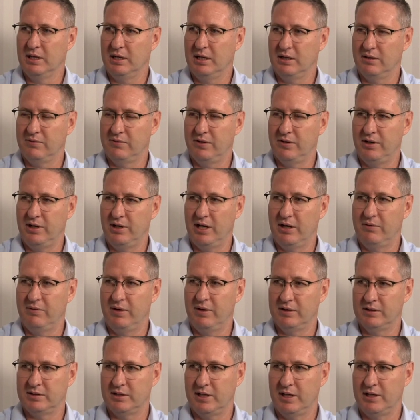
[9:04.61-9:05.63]
in a very
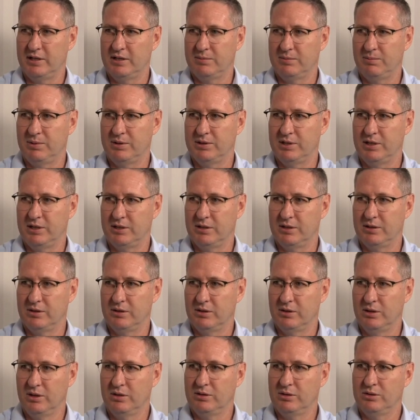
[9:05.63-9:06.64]
advantageous position
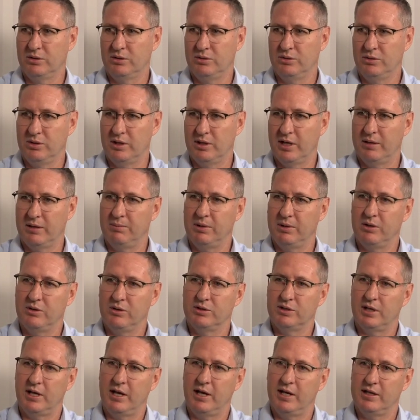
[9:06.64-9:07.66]
to do that
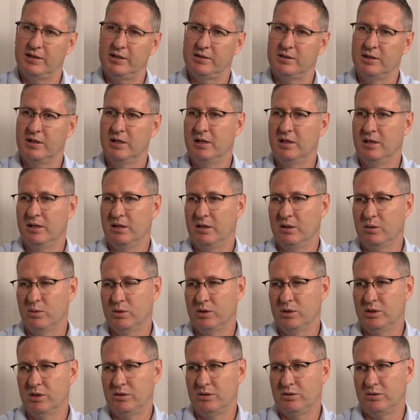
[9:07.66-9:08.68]
because as the
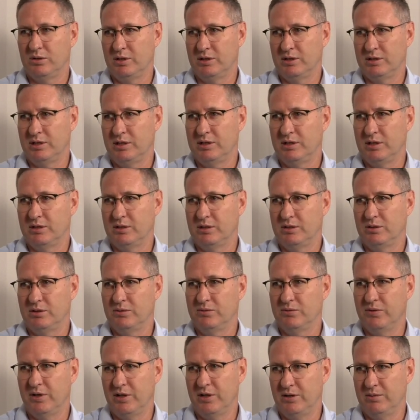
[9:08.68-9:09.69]
world transitions to
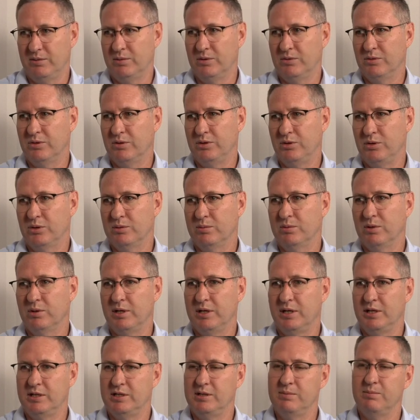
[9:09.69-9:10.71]
variable renewable
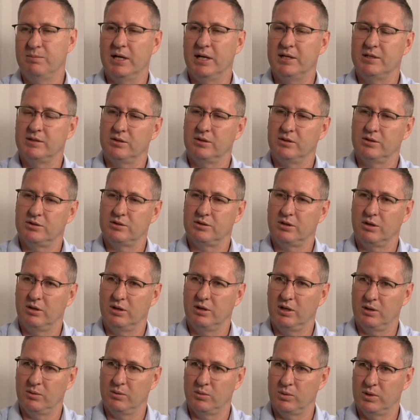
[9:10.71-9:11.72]
energy based on
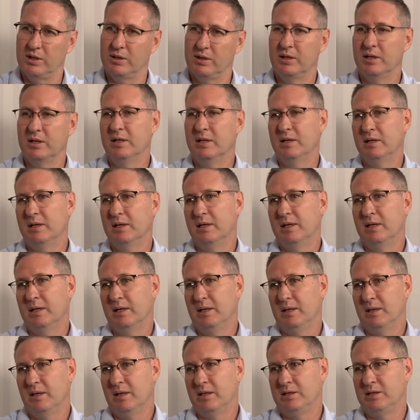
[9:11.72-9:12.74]
solar and wind,
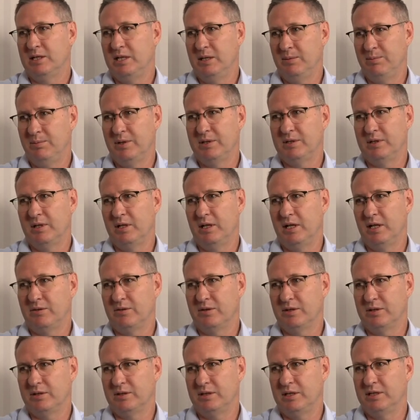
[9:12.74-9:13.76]
the cheapest
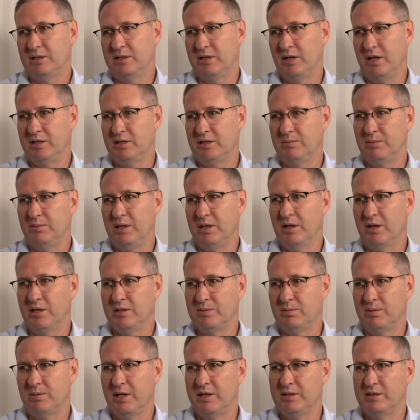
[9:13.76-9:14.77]
electricity is going to be
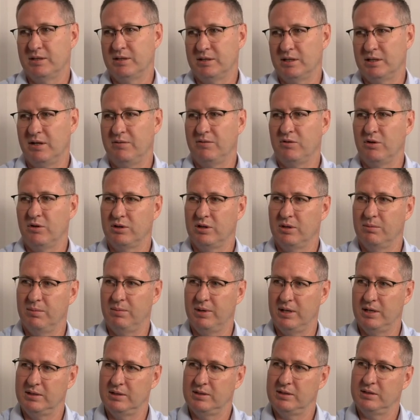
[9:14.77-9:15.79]
those places that have got
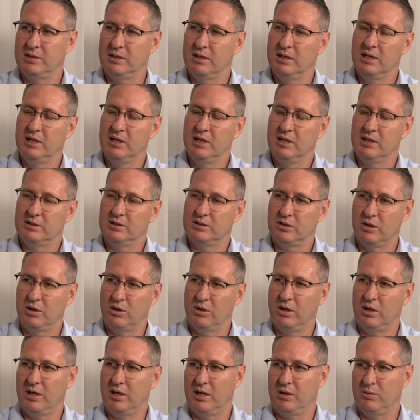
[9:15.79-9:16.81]
the best
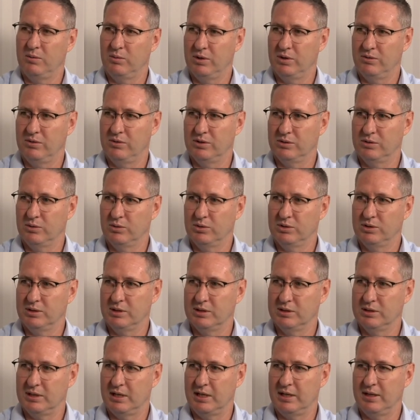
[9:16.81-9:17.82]
solar and wind
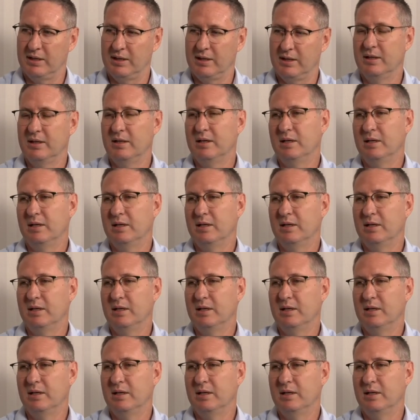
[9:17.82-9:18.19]
resources. And